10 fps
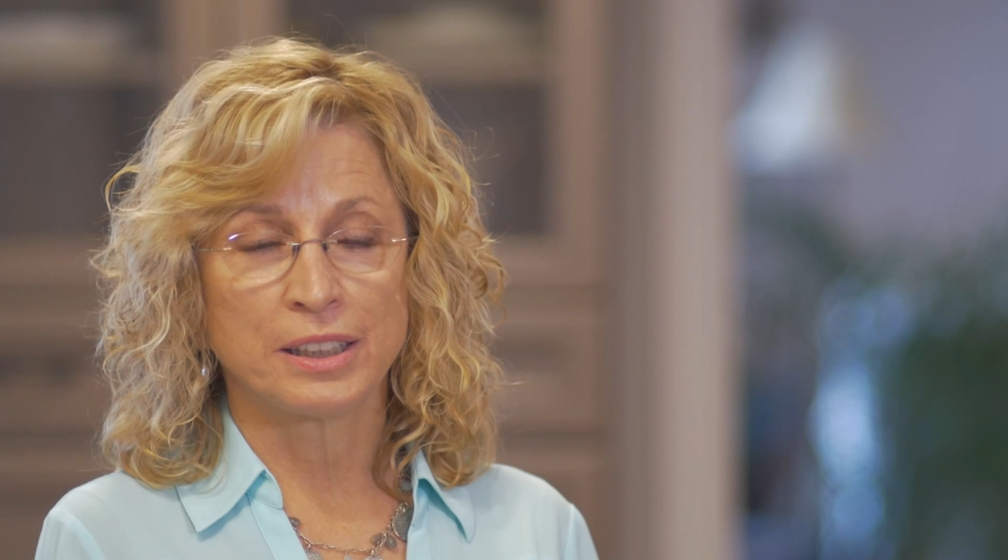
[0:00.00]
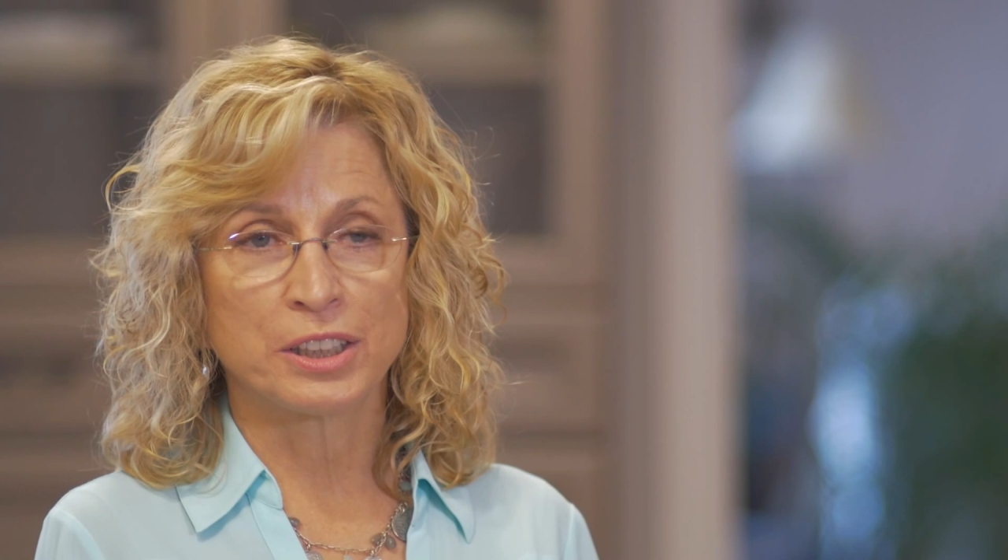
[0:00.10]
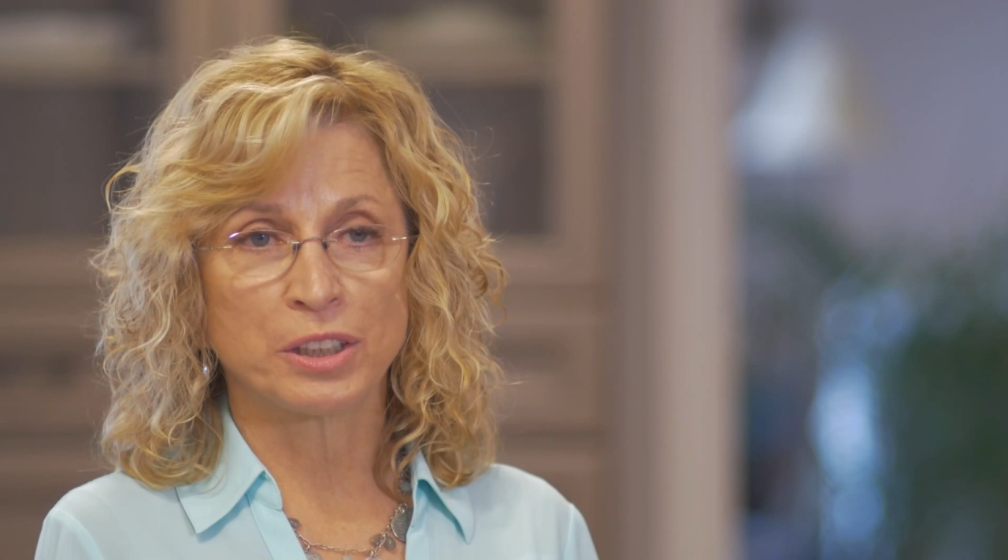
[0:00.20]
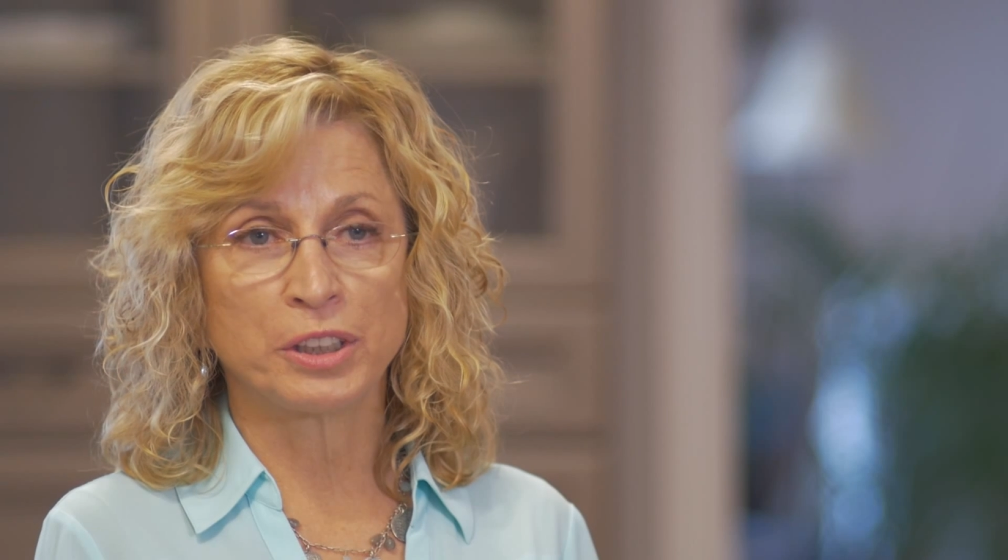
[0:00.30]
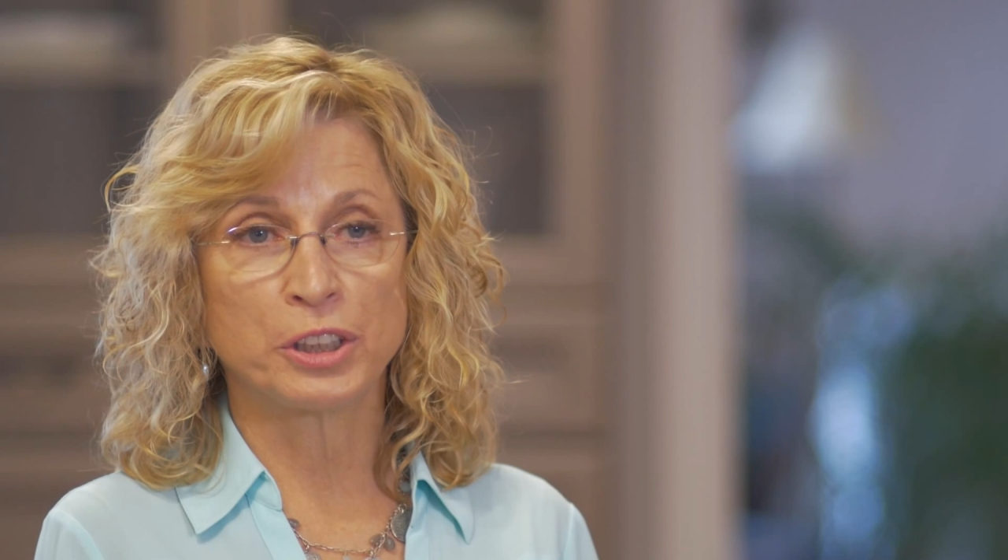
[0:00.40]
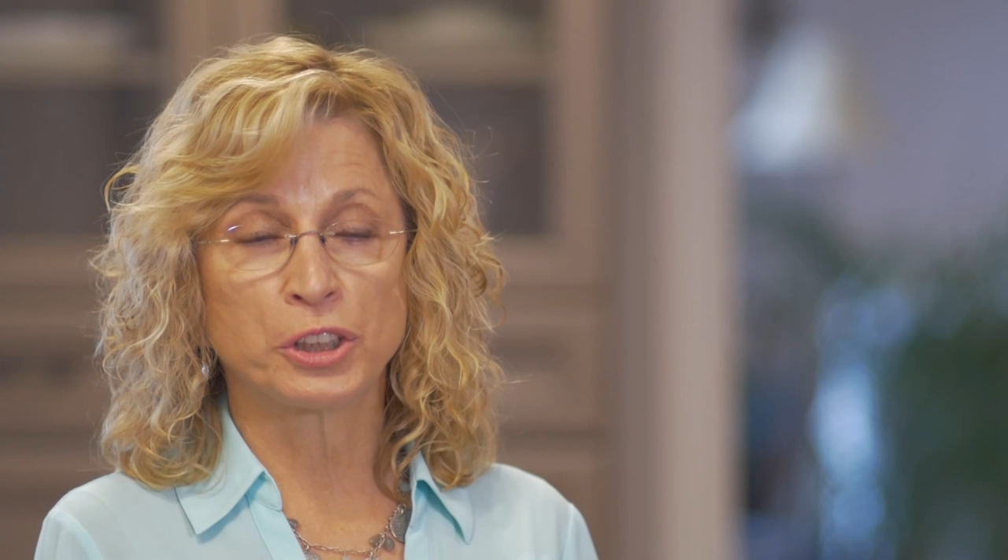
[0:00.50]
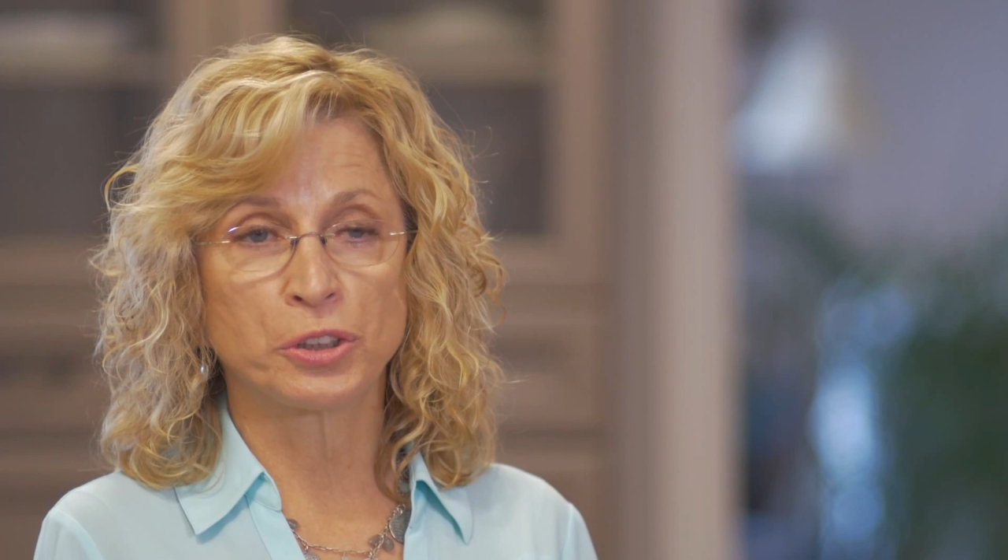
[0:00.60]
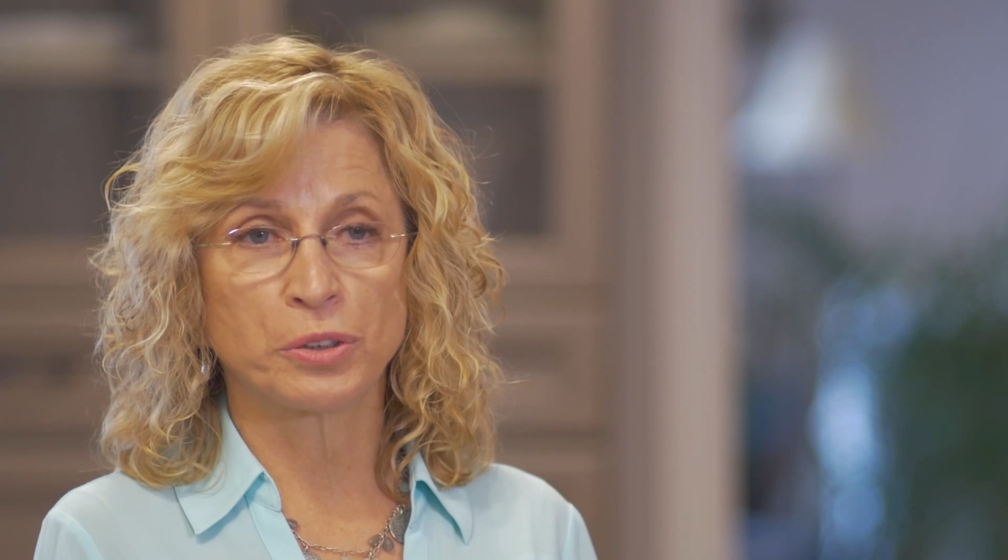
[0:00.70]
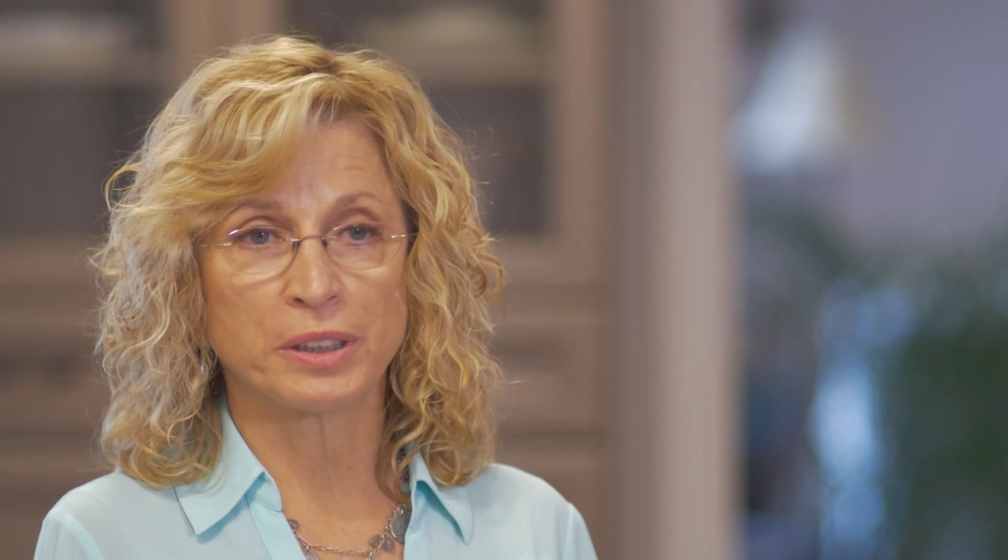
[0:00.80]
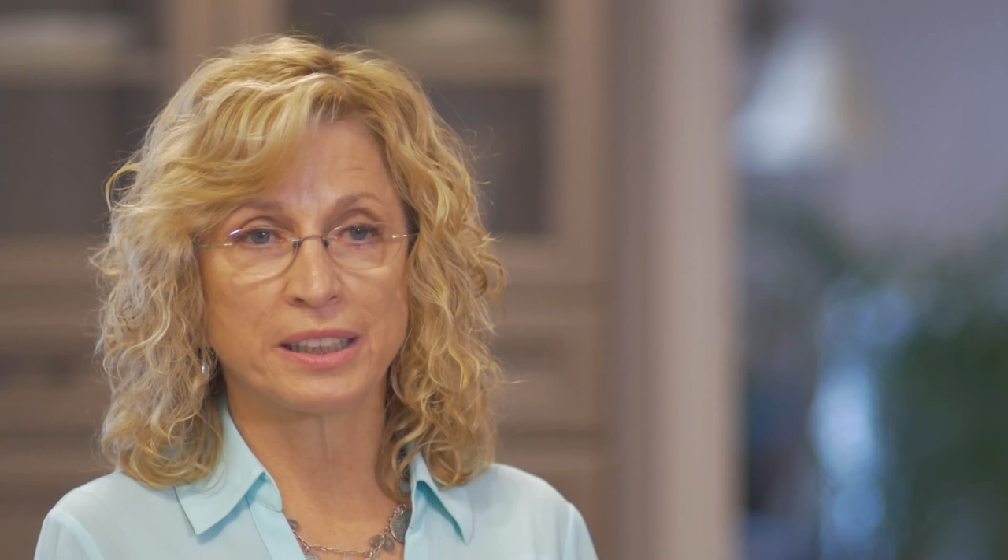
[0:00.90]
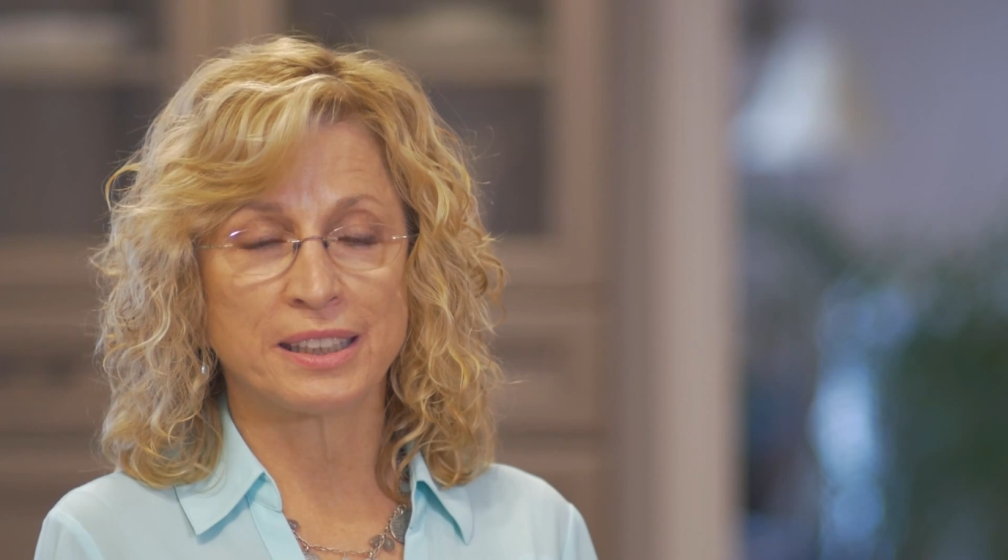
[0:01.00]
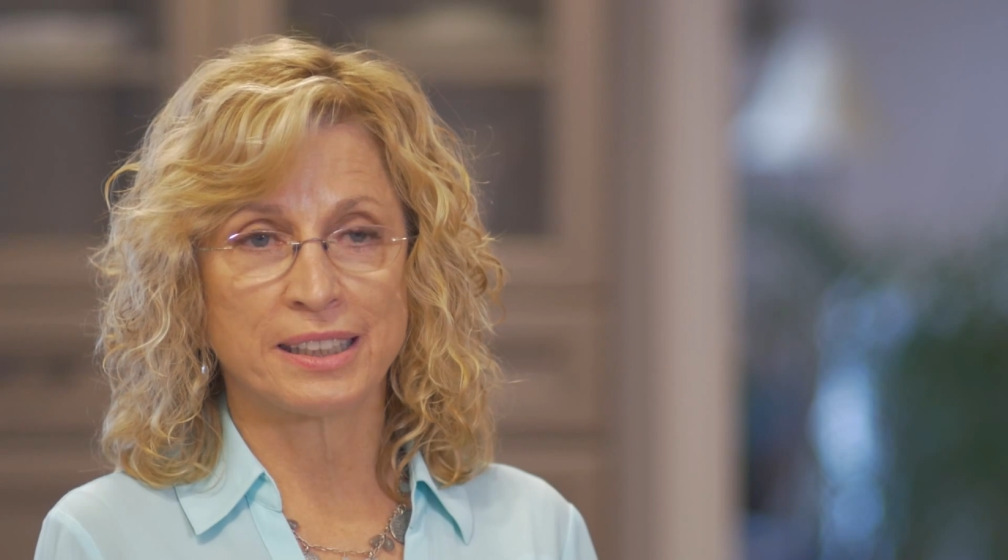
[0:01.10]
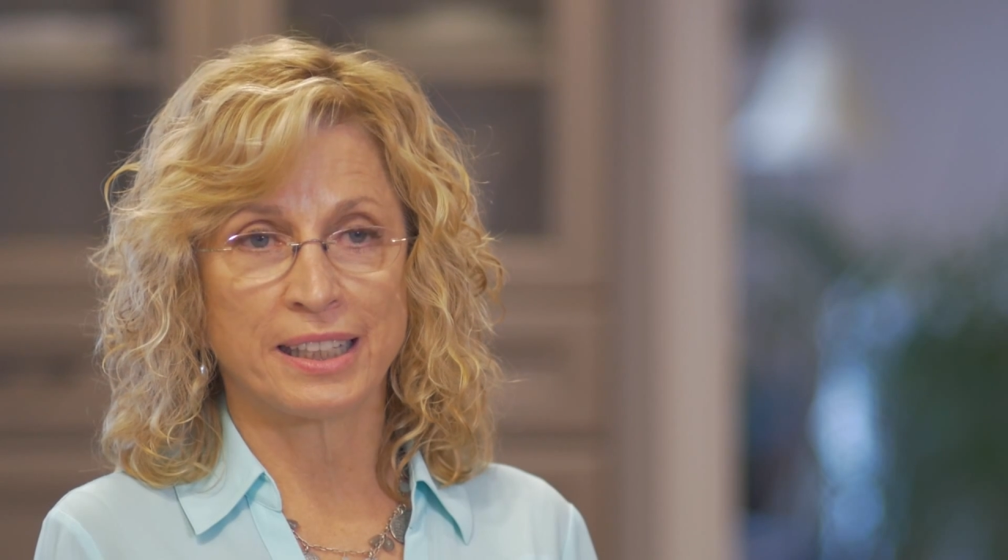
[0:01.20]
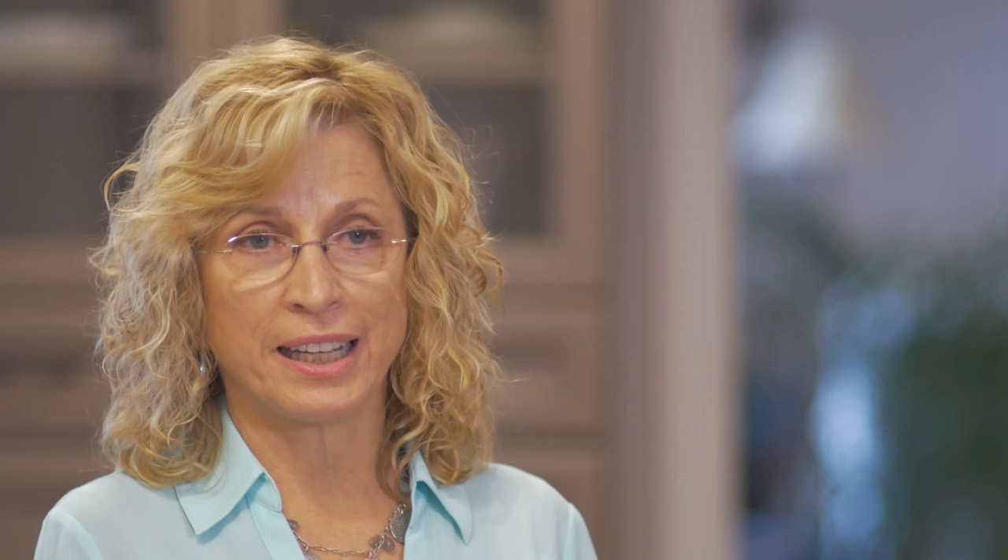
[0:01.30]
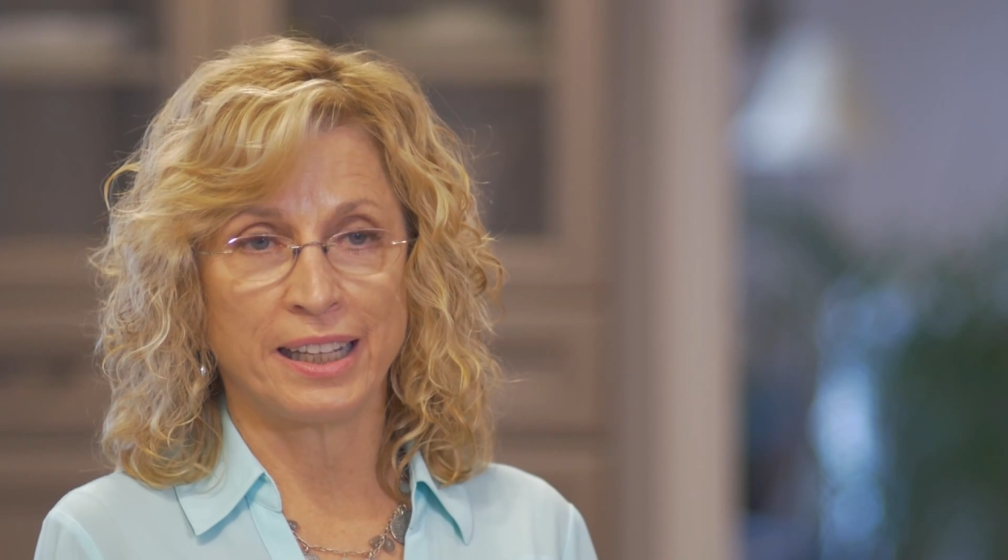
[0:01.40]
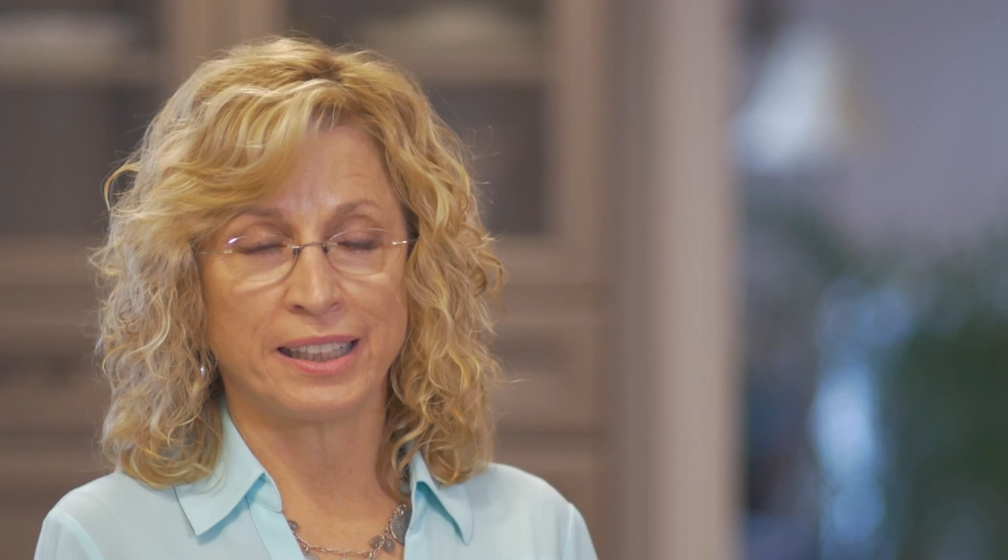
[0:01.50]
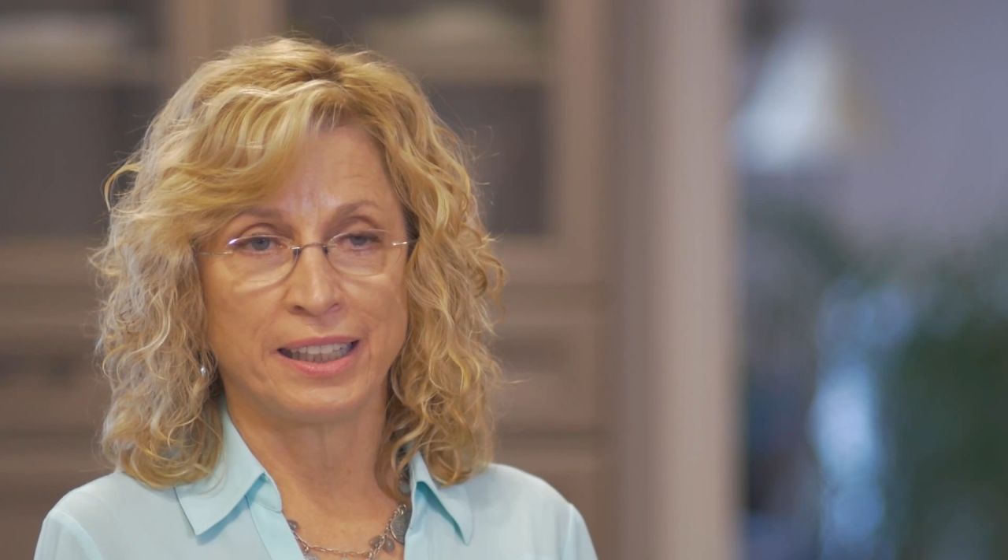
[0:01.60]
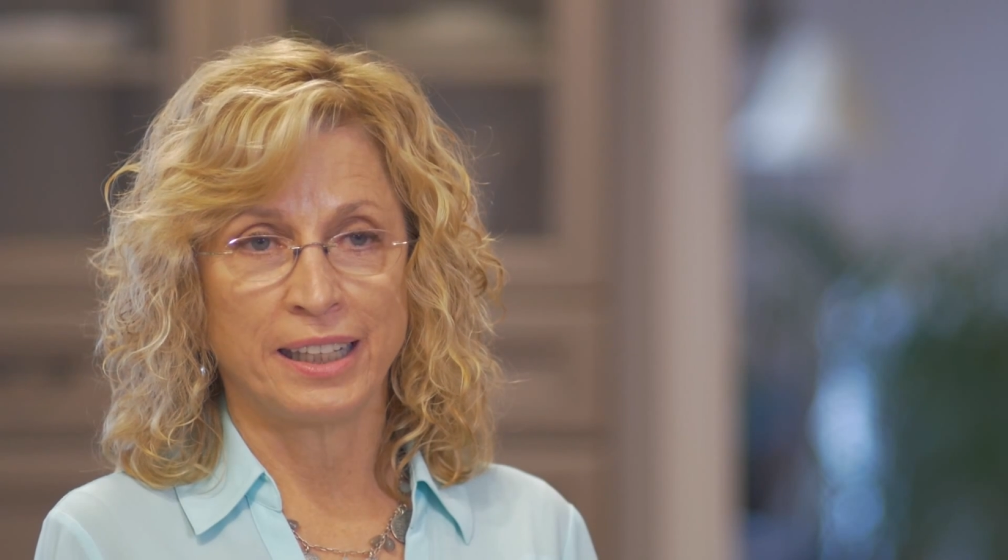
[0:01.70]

So you're sure that it's decay